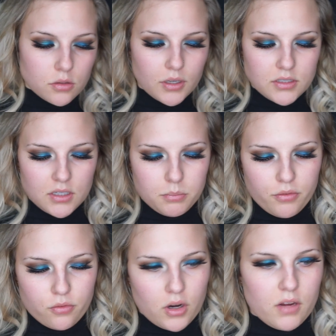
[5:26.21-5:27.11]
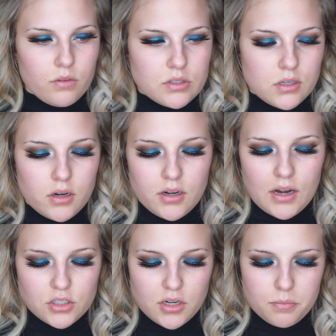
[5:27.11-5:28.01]
So I did, before I even started,
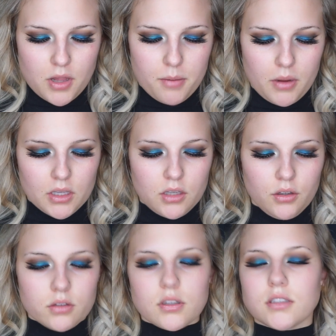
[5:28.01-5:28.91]
actually apply my Kiehl's